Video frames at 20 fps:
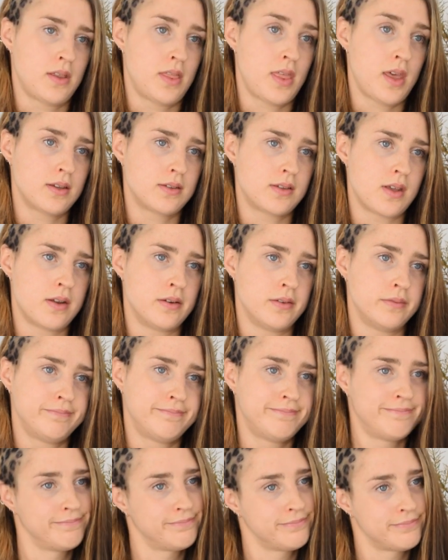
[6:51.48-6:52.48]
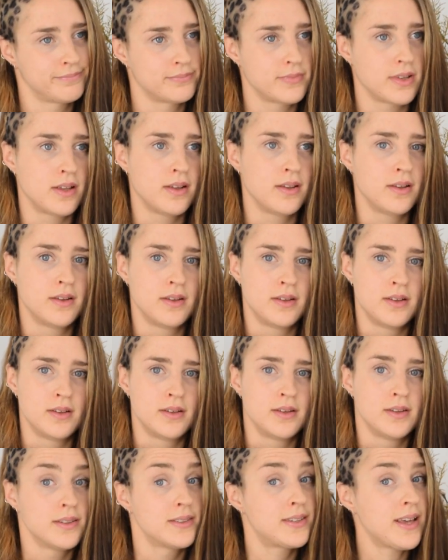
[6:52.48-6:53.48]
Thanks, Adam.
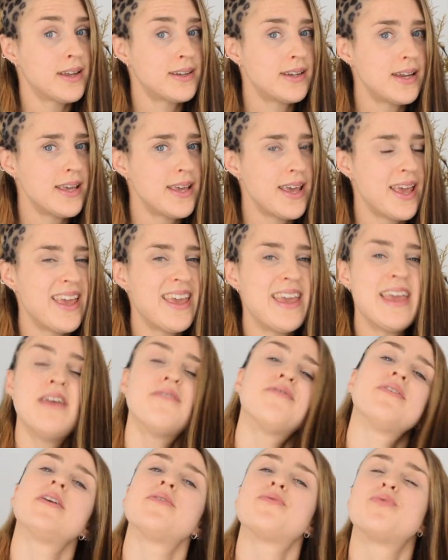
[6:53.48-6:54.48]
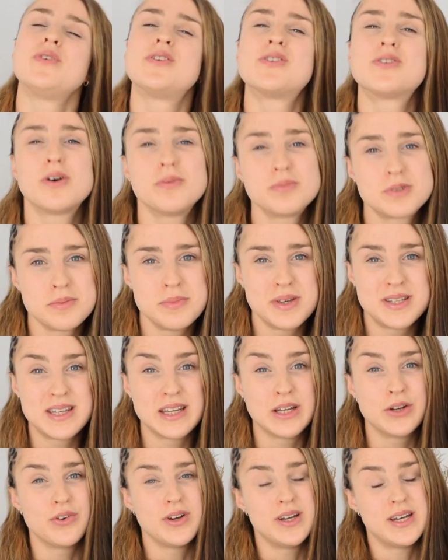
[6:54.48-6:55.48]
Sadly, even if we stopped
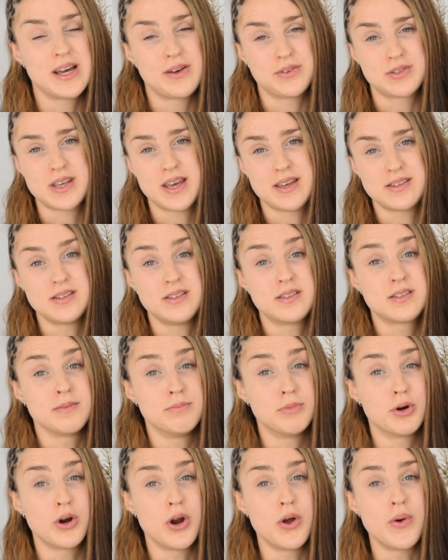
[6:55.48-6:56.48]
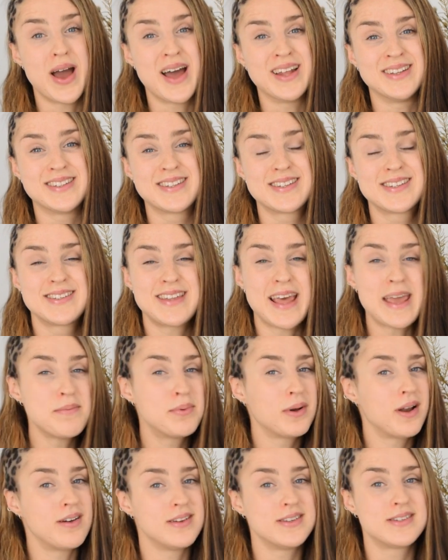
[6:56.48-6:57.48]
emitting greenhouse gases tomorrow and
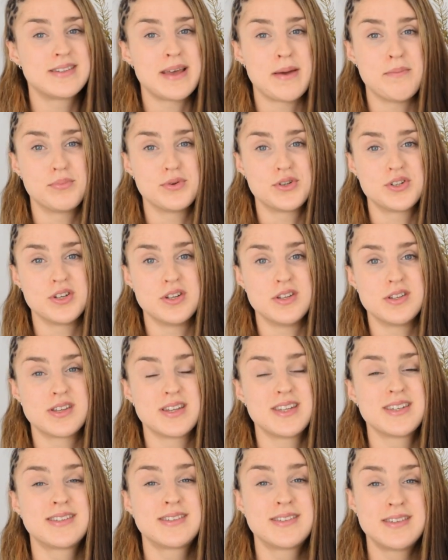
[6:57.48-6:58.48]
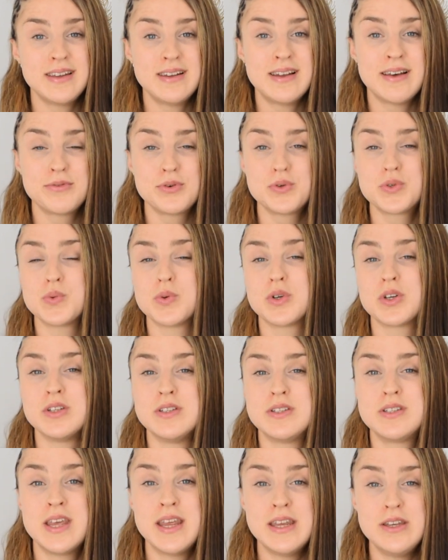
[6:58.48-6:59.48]
stabilised temperatures, sea levels would
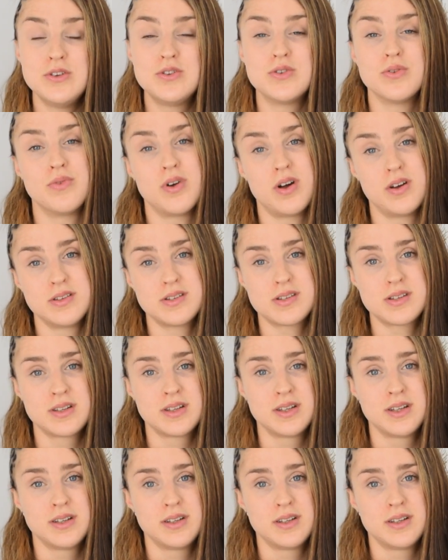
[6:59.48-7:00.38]
continue to rise.